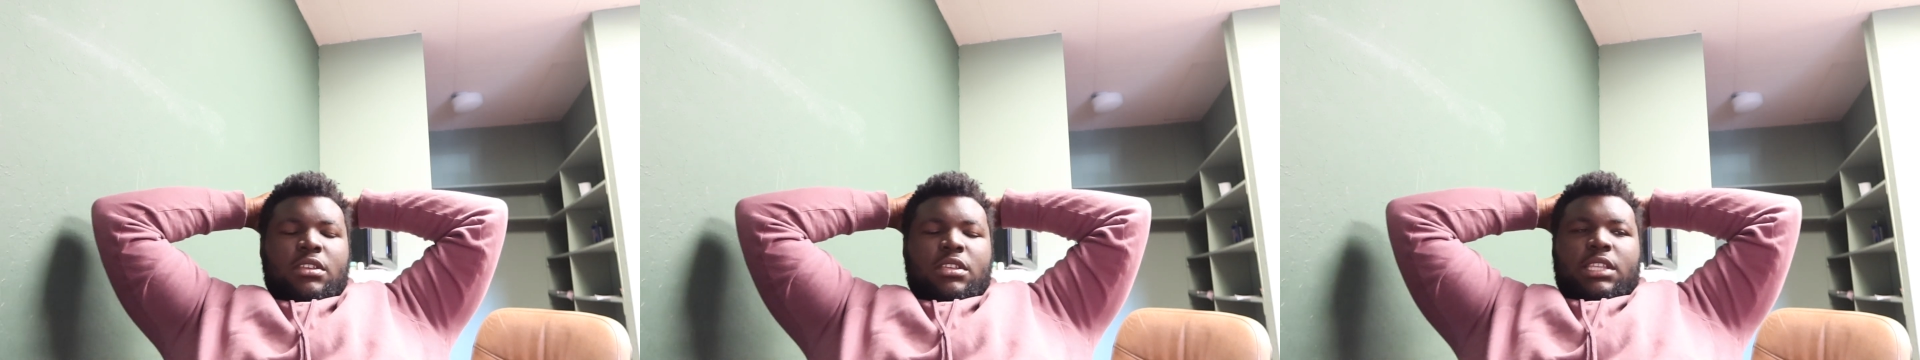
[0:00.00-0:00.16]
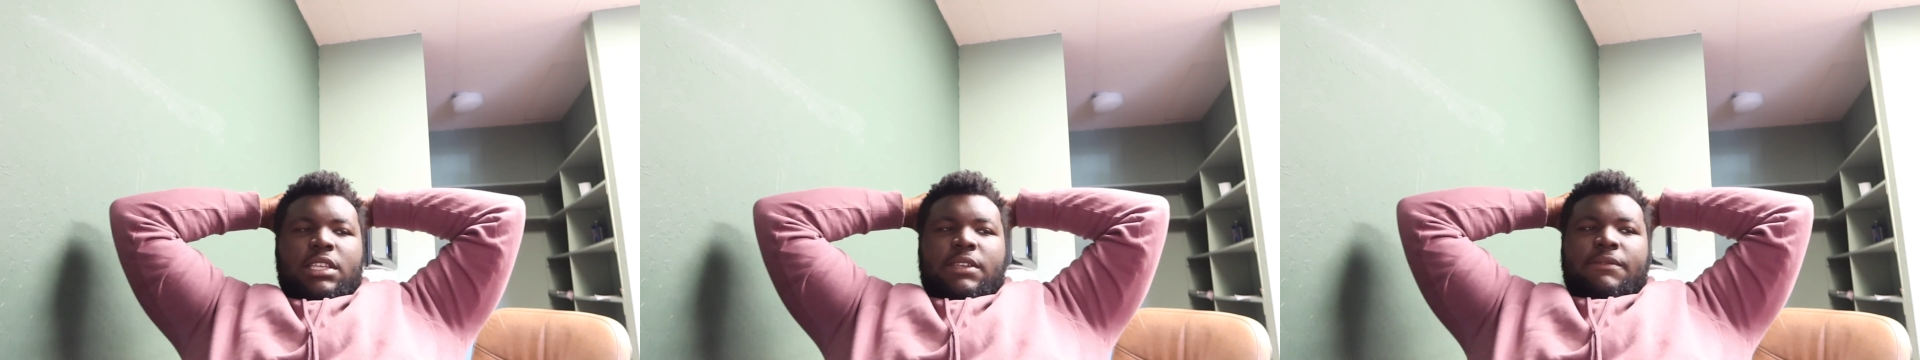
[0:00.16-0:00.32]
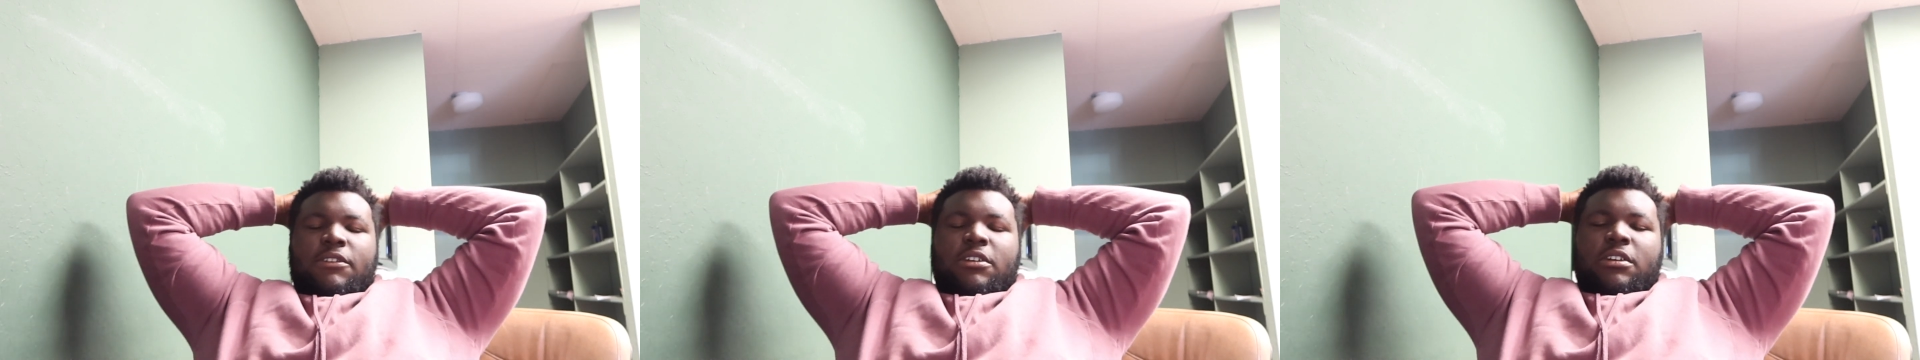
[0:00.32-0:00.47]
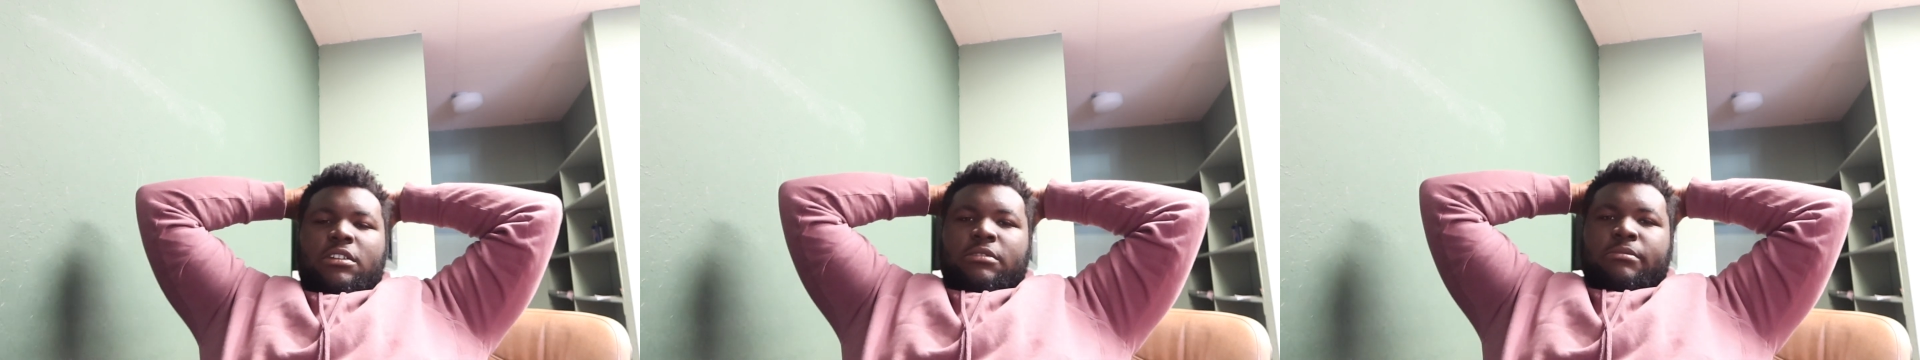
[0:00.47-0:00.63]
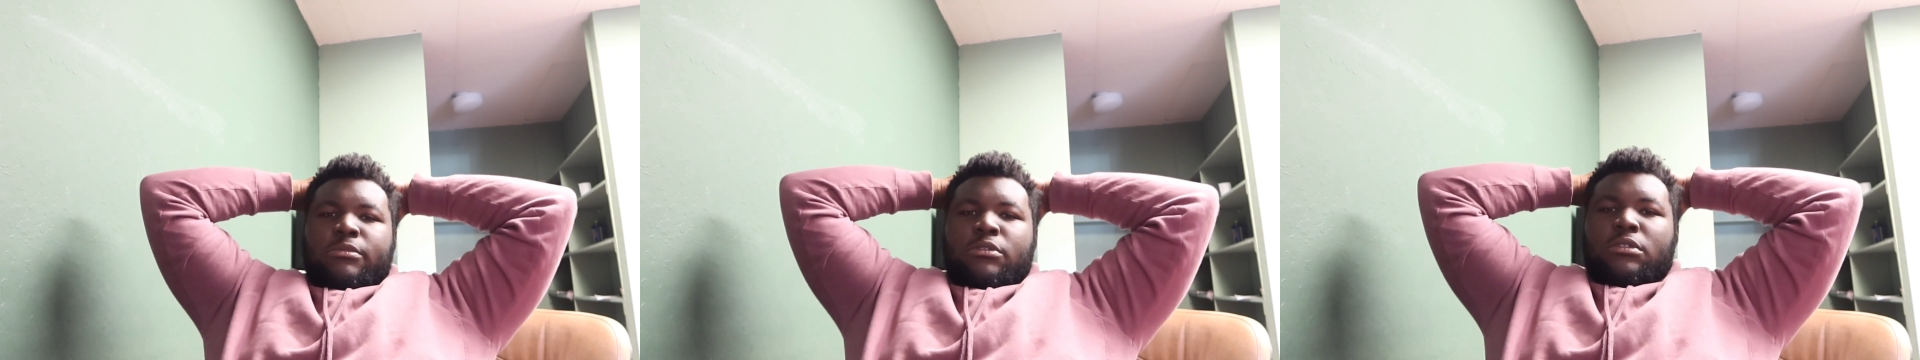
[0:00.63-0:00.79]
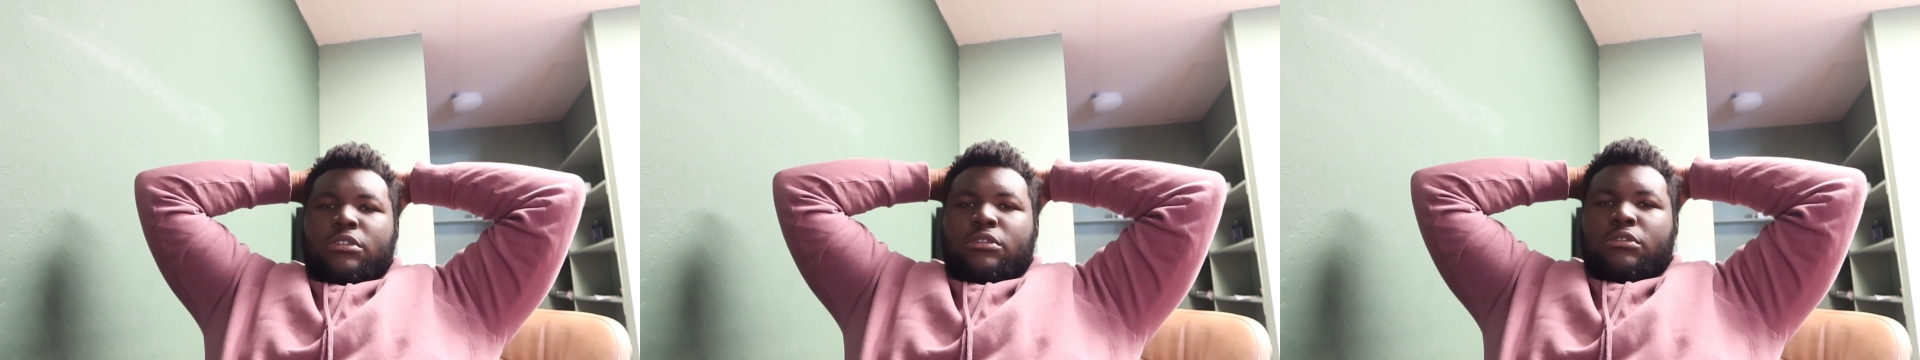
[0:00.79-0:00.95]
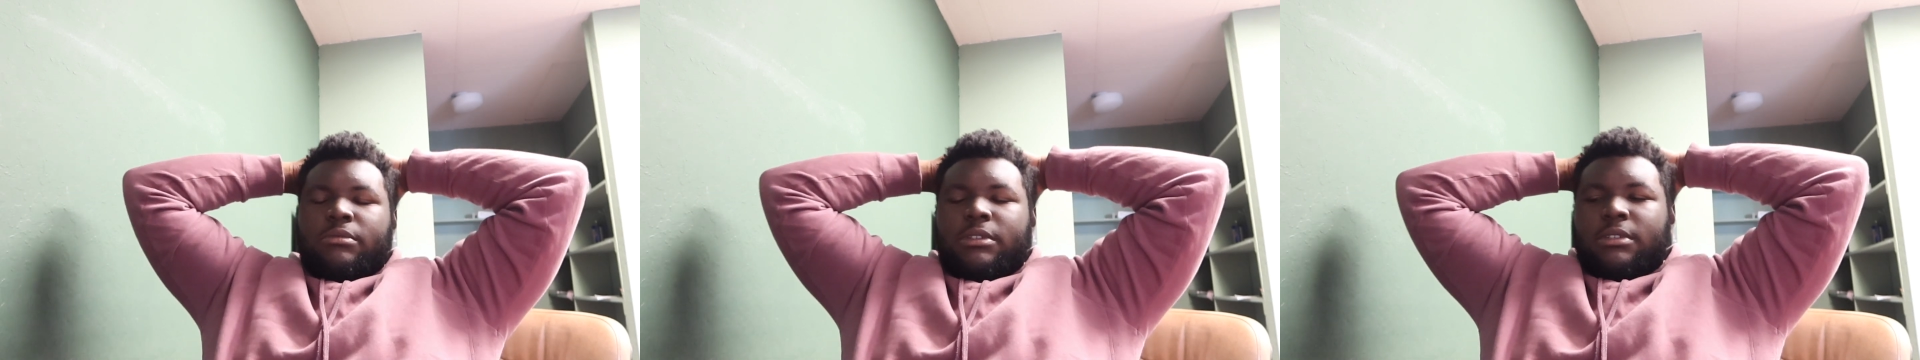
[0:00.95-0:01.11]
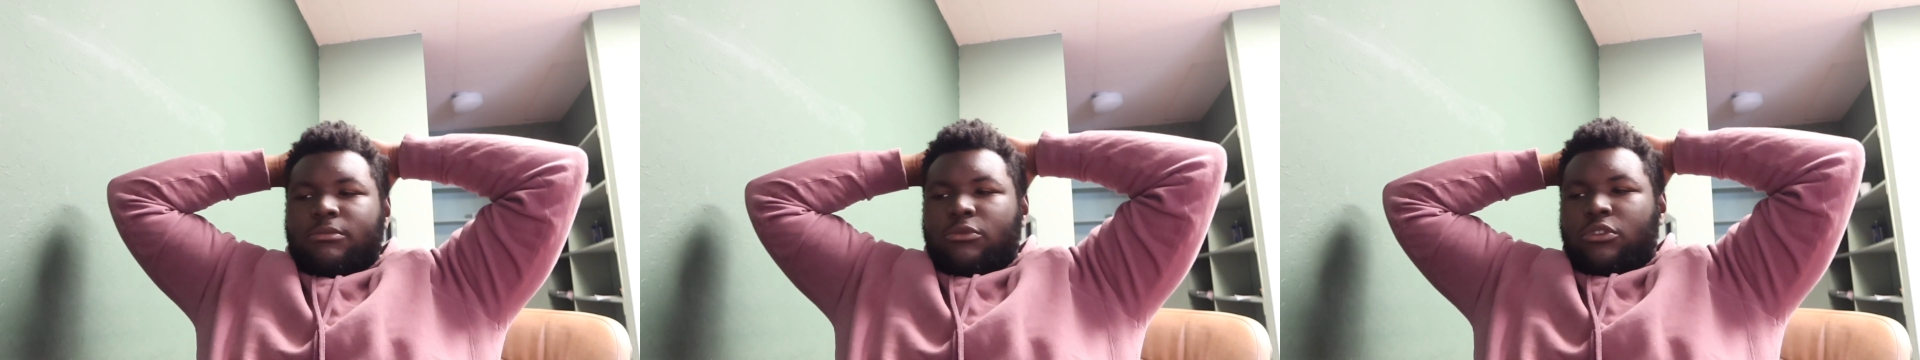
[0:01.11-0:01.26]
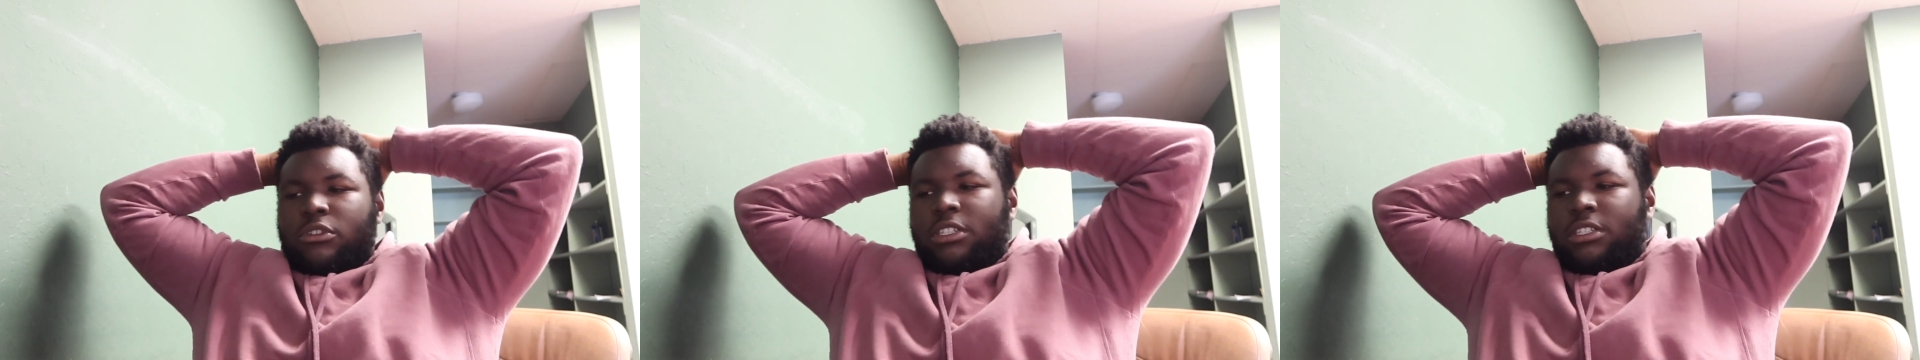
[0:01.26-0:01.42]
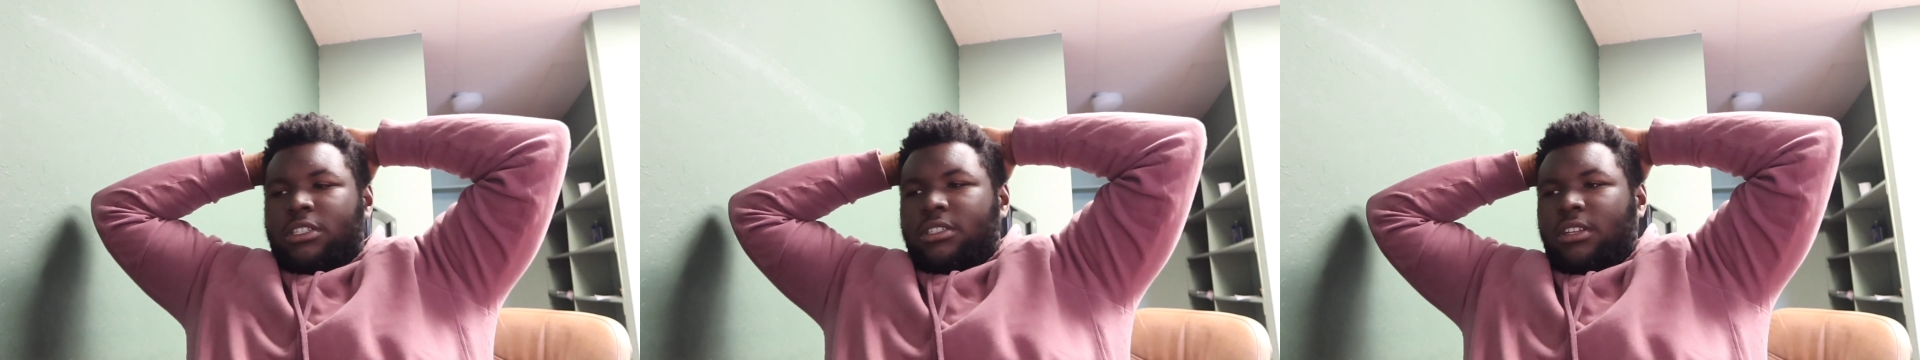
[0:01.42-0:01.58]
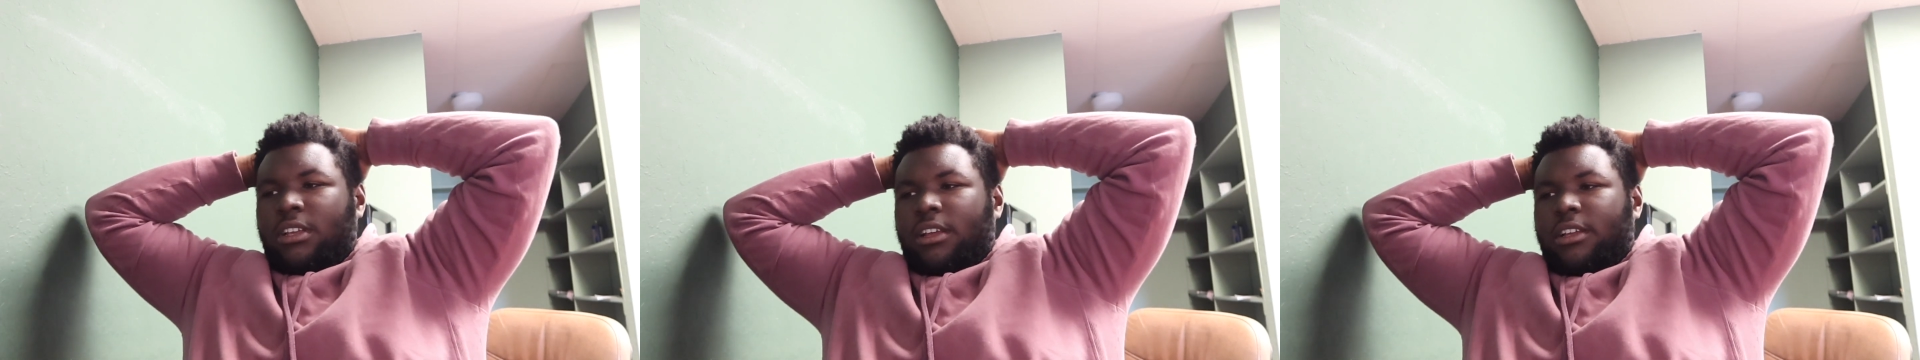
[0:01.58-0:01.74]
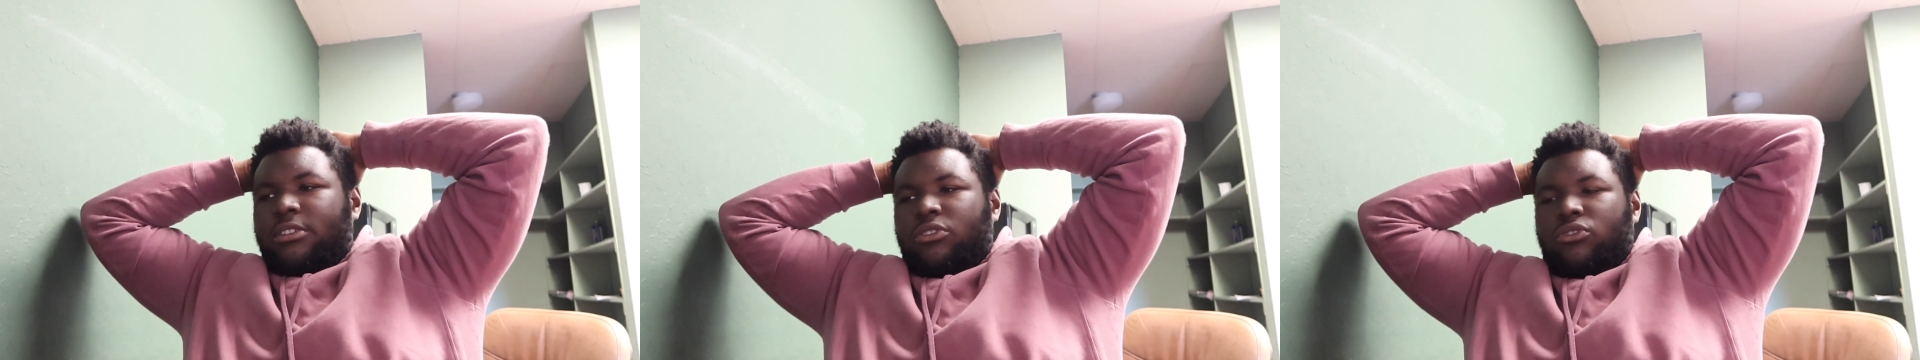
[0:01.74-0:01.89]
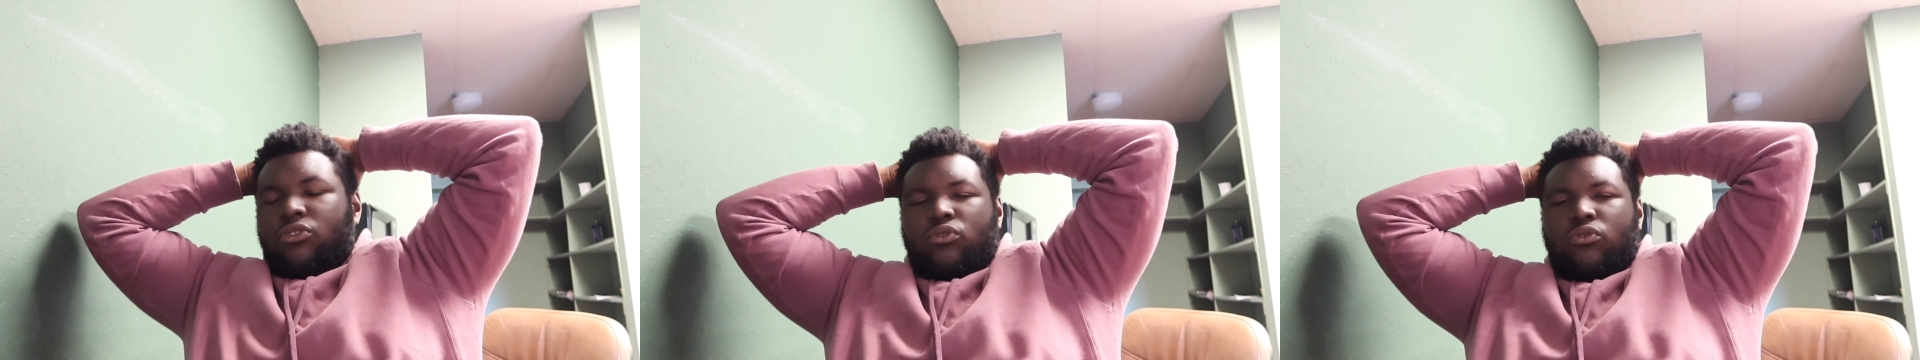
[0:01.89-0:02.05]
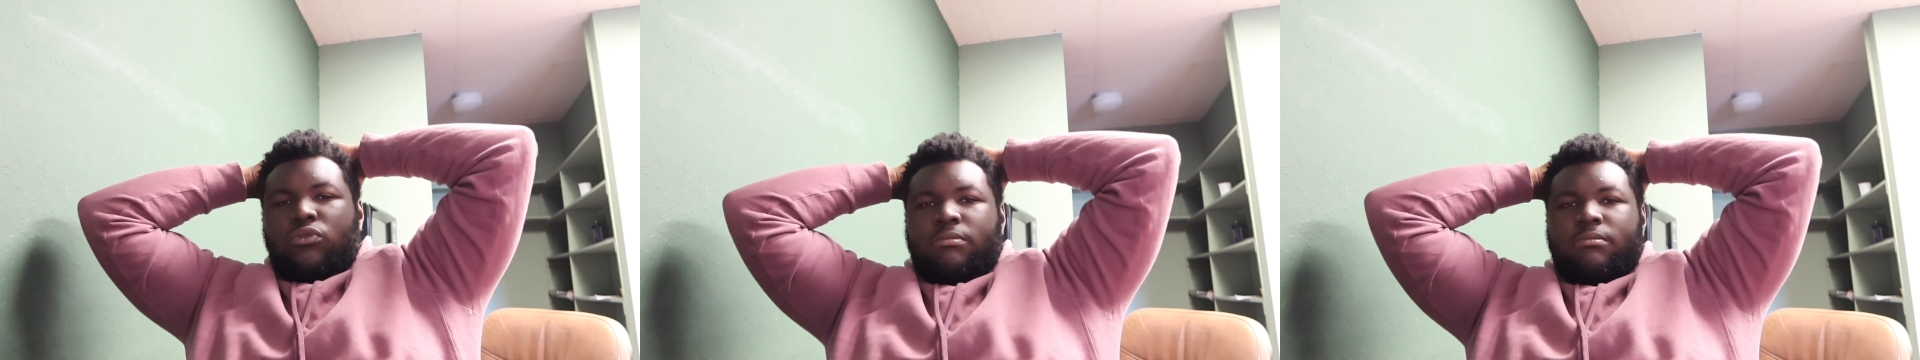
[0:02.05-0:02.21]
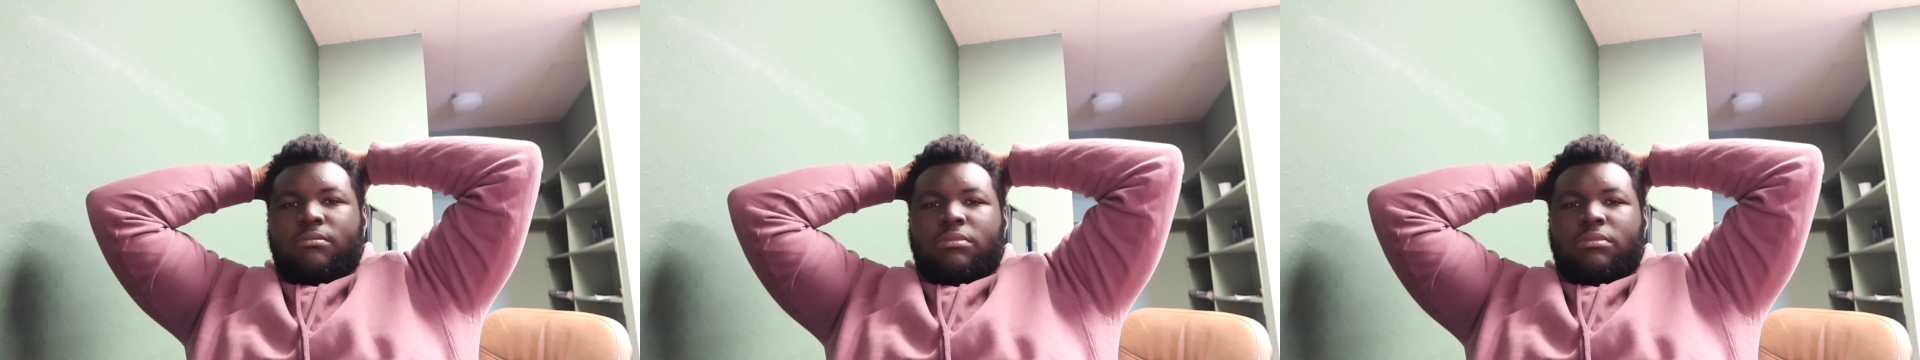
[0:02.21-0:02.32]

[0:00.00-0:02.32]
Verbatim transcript: give y'all a little bit more inside scoop.